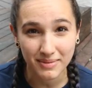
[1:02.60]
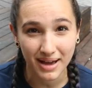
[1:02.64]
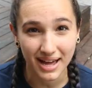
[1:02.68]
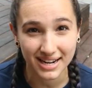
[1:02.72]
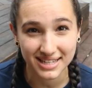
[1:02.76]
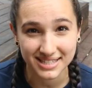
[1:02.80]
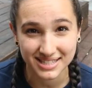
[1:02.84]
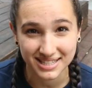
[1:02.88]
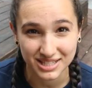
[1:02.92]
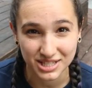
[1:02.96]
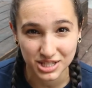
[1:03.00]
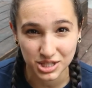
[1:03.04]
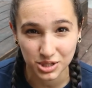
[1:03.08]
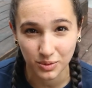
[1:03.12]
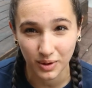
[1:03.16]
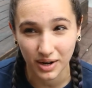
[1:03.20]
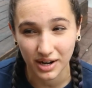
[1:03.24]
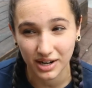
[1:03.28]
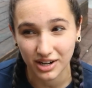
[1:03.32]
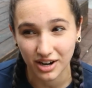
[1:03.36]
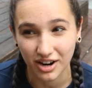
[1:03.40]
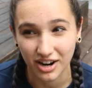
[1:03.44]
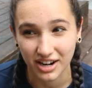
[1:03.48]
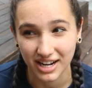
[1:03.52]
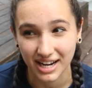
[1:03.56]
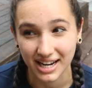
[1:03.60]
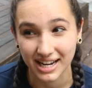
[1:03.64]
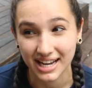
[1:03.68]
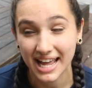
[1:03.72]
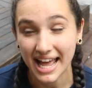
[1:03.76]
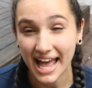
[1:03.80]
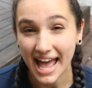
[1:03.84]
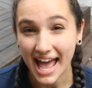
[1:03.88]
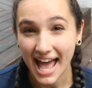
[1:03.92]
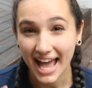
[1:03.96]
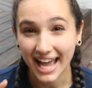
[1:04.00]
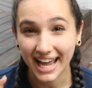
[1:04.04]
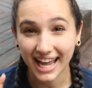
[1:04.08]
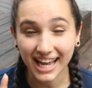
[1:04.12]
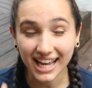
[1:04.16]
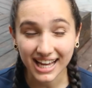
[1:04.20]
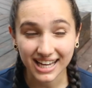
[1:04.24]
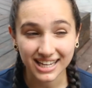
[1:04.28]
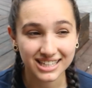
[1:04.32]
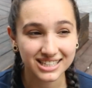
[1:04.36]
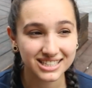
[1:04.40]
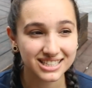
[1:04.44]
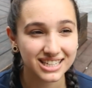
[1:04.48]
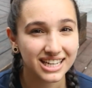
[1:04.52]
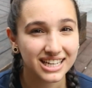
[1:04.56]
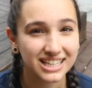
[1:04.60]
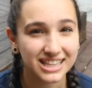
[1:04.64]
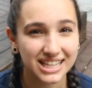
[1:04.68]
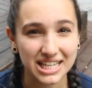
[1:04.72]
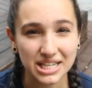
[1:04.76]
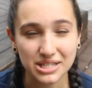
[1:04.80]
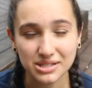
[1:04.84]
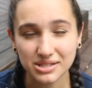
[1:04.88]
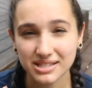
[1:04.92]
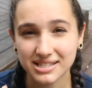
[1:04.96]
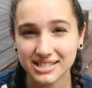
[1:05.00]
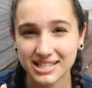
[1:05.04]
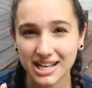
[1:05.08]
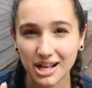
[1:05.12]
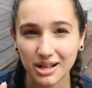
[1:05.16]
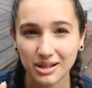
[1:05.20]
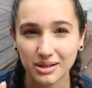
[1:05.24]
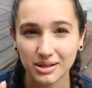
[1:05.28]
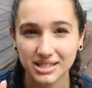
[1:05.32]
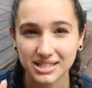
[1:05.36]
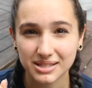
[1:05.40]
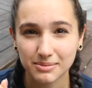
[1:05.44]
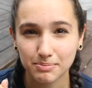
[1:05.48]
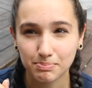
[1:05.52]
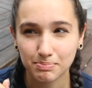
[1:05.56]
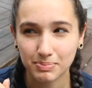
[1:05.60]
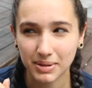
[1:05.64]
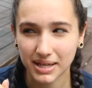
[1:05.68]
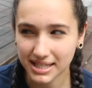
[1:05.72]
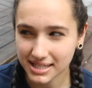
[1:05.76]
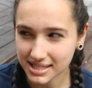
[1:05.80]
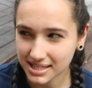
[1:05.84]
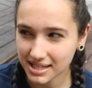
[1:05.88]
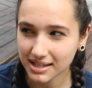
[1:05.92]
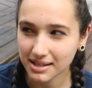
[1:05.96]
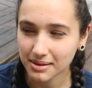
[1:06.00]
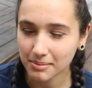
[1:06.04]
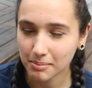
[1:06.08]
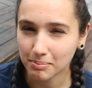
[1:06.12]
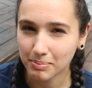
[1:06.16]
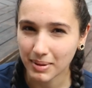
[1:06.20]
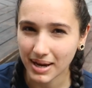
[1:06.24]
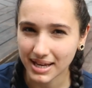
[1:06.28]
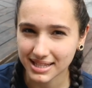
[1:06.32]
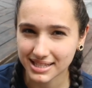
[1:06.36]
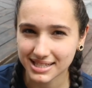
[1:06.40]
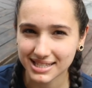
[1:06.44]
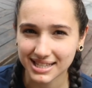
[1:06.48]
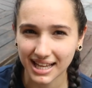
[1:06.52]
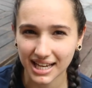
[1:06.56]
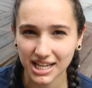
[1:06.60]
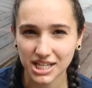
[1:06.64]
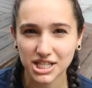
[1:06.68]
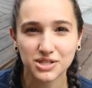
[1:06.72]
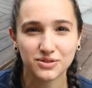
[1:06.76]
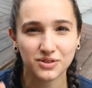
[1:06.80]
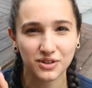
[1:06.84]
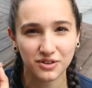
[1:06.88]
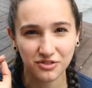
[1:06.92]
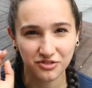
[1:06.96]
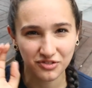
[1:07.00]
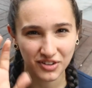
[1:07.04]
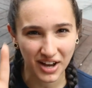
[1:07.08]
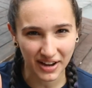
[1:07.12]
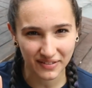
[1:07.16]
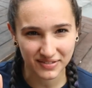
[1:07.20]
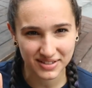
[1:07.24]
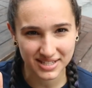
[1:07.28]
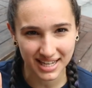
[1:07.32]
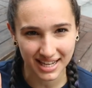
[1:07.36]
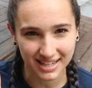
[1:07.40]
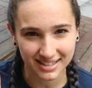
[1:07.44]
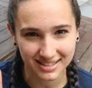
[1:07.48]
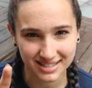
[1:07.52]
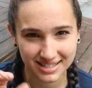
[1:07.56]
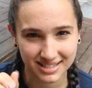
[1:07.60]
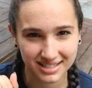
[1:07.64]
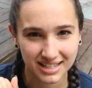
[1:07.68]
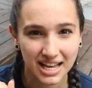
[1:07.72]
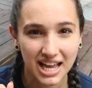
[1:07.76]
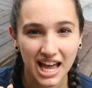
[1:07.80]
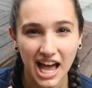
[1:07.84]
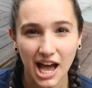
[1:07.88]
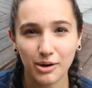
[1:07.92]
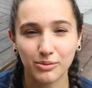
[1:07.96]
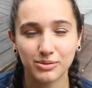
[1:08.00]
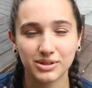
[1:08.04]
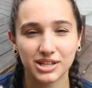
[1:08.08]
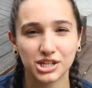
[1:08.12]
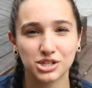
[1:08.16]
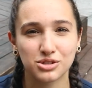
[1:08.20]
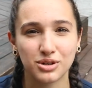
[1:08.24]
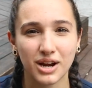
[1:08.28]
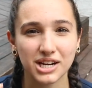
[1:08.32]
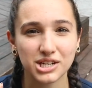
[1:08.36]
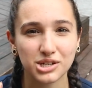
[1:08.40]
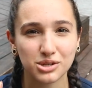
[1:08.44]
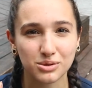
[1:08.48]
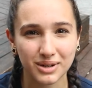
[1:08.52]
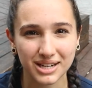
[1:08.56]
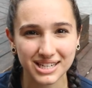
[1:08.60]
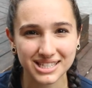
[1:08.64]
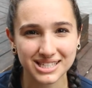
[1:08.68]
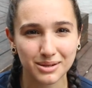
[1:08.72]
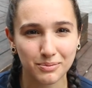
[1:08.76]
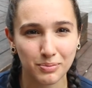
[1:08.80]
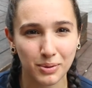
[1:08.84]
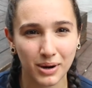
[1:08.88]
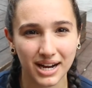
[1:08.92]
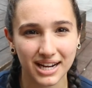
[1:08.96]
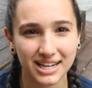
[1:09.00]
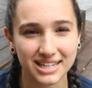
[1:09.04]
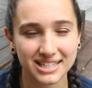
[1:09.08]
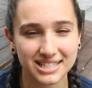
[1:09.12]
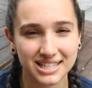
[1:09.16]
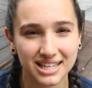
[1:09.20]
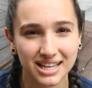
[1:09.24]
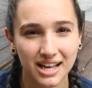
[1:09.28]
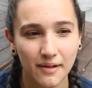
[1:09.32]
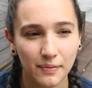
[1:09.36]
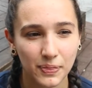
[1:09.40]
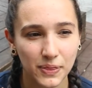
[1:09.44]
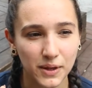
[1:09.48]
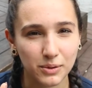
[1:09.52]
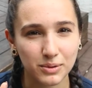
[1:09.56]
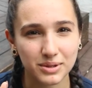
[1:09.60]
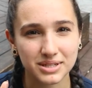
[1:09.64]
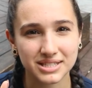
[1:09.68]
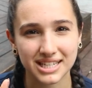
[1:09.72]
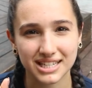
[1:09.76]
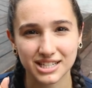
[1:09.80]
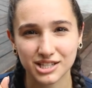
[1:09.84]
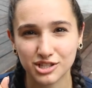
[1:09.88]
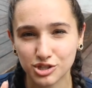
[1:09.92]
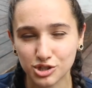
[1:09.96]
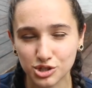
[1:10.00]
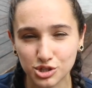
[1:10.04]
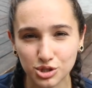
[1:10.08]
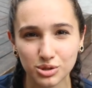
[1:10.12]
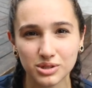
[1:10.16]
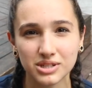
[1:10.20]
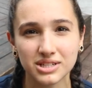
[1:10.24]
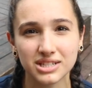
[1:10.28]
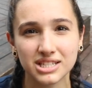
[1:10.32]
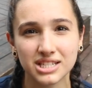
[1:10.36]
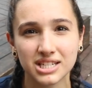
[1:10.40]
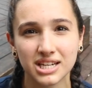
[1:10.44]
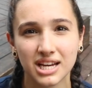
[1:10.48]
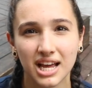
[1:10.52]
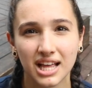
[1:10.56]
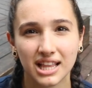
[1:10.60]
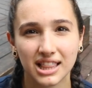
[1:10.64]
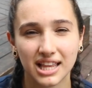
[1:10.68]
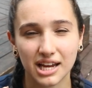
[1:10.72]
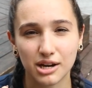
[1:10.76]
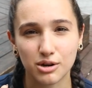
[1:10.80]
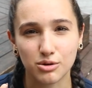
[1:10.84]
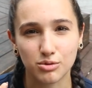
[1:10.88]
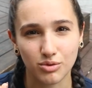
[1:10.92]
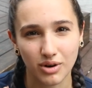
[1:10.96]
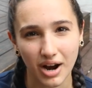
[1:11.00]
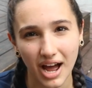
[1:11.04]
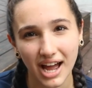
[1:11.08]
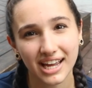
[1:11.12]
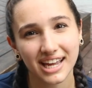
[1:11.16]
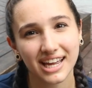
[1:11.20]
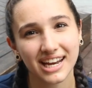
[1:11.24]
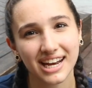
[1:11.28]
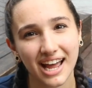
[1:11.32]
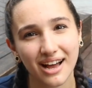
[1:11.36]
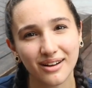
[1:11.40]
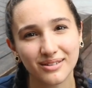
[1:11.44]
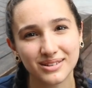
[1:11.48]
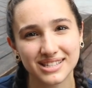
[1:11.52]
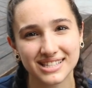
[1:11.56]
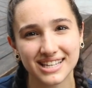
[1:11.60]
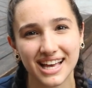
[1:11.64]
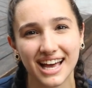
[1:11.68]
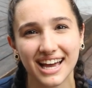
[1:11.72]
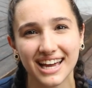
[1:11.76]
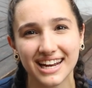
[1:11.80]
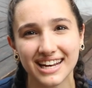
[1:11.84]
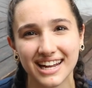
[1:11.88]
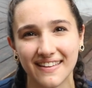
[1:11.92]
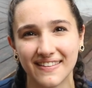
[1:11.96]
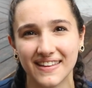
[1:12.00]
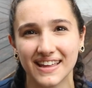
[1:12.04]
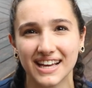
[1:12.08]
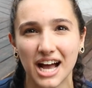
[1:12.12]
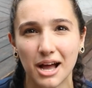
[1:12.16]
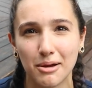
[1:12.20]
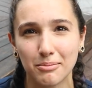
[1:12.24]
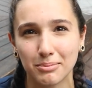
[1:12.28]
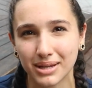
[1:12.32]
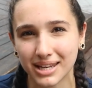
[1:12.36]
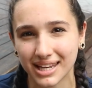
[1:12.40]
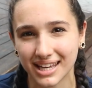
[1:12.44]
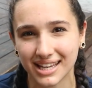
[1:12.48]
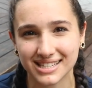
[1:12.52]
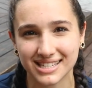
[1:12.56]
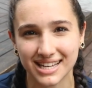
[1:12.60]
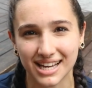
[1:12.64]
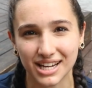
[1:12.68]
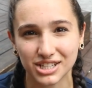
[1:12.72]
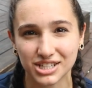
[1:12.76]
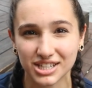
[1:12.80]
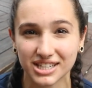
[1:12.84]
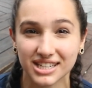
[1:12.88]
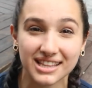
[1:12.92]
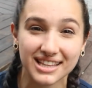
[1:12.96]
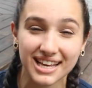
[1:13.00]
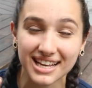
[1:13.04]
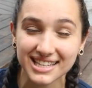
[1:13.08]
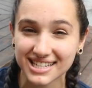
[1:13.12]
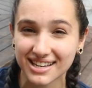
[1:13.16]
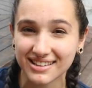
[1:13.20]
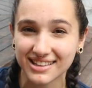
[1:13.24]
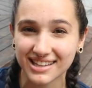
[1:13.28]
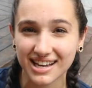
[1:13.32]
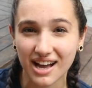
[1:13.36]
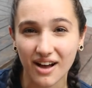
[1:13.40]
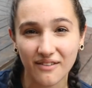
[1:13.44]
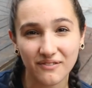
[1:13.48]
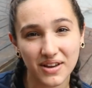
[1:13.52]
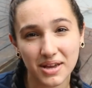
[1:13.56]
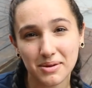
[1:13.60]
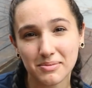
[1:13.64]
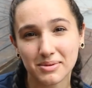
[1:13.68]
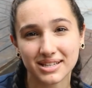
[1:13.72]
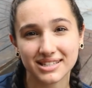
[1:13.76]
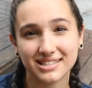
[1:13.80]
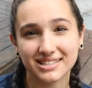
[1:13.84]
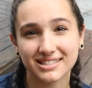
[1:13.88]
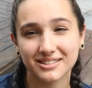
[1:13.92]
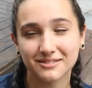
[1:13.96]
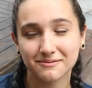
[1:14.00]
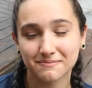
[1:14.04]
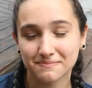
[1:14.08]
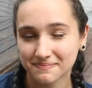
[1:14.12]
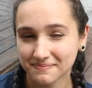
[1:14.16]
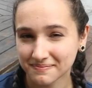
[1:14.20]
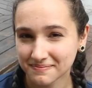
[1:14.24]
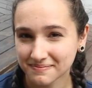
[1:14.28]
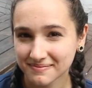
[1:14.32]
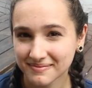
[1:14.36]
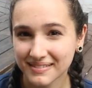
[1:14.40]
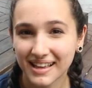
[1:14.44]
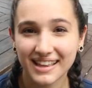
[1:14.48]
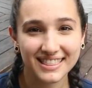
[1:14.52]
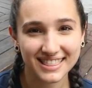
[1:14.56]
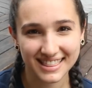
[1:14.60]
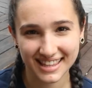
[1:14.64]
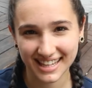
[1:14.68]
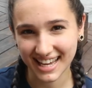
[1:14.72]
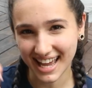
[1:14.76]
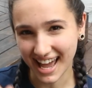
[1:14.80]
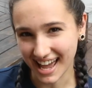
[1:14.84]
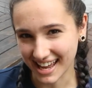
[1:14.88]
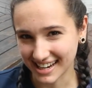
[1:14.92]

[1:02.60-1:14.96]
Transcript: Madison Square Garden, and they used to sell pizza by the slice for 5 cents. And when they tried to raise the price, there was a student like riot outside and they got media attention, and that's how they got famous. The